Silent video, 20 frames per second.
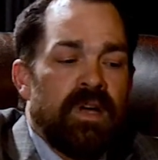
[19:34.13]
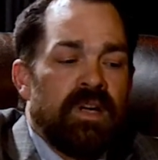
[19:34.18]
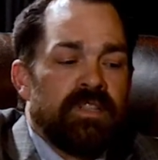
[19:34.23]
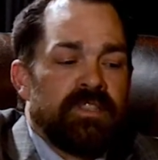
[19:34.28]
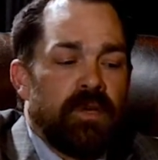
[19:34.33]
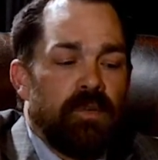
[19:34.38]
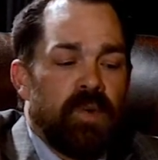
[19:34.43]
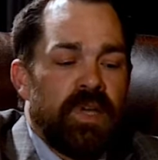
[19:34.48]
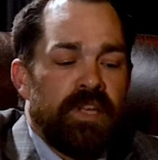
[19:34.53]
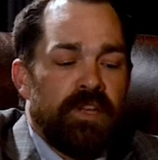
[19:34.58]

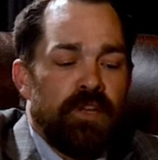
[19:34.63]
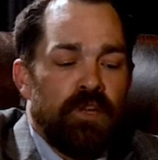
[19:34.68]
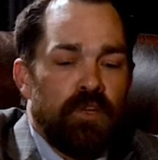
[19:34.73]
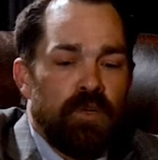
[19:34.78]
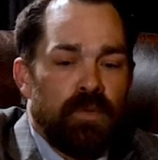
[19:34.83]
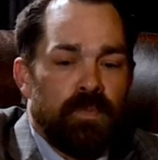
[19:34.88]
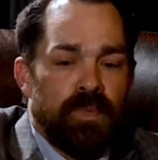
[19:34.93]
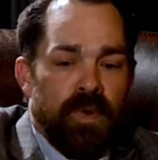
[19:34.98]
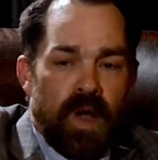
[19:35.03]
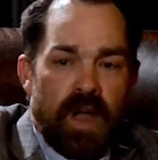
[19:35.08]
So we
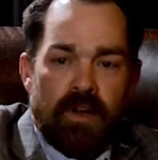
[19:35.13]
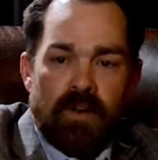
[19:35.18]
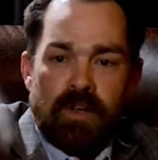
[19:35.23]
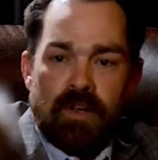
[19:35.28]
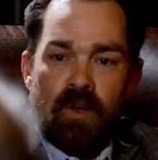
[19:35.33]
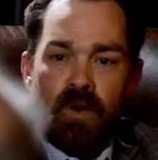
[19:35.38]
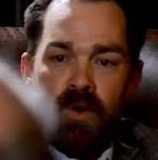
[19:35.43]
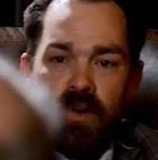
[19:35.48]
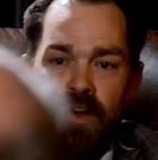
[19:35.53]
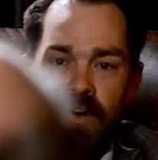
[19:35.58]
knew prior to
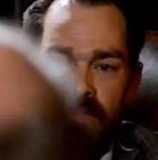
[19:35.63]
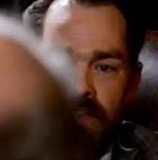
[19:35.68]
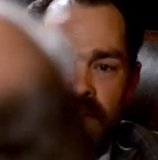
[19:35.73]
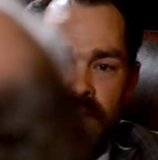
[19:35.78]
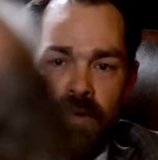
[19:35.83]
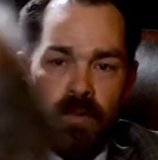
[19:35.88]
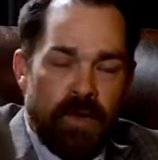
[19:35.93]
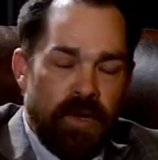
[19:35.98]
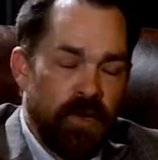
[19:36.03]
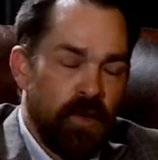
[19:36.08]
going over
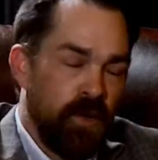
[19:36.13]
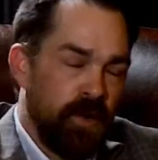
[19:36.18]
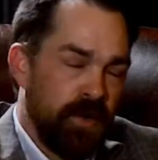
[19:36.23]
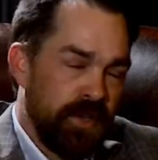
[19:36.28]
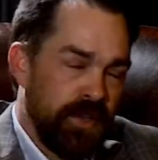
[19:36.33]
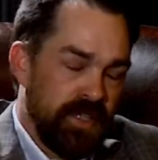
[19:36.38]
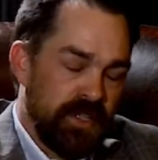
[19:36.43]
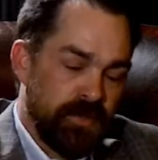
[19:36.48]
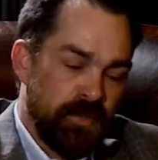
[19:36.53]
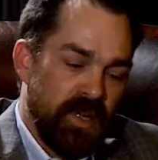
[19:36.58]
there, we're going
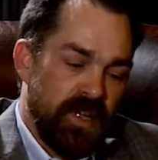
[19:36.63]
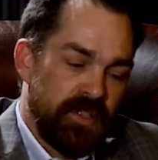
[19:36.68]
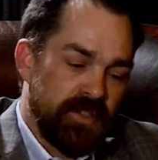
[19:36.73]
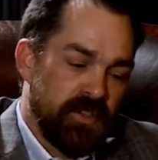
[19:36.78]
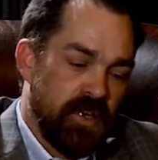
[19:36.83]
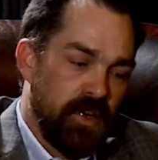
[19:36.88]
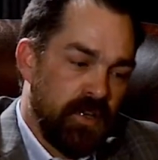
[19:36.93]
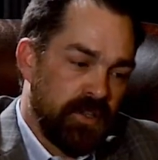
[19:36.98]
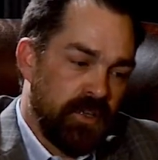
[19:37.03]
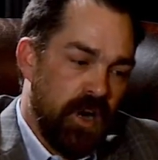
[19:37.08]
to this place
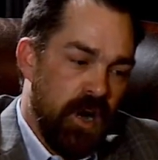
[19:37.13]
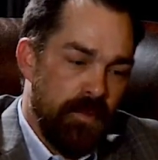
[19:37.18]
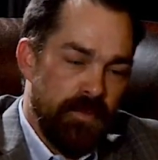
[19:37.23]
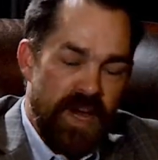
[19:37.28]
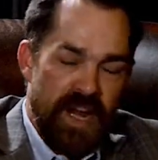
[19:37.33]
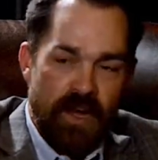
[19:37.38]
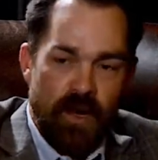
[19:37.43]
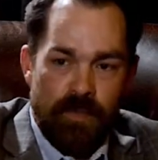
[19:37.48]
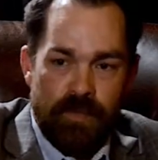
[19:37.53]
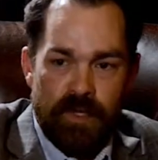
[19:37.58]
called
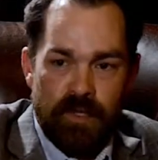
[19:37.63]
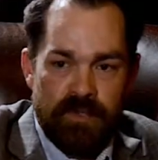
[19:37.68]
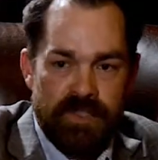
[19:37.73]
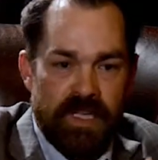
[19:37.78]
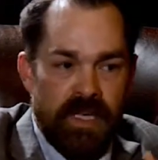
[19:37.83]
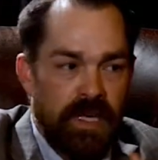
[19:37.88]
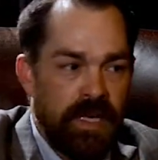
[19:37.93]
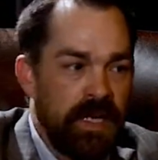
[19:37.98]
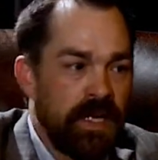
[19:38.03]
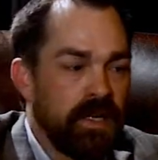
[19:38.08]
Combat Outpost
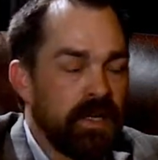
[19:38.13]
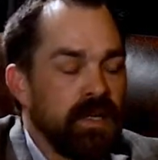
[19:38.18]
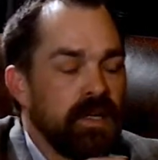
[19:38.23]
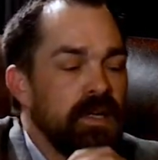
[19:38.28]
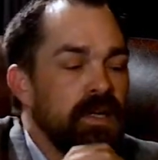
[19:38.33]
Keating.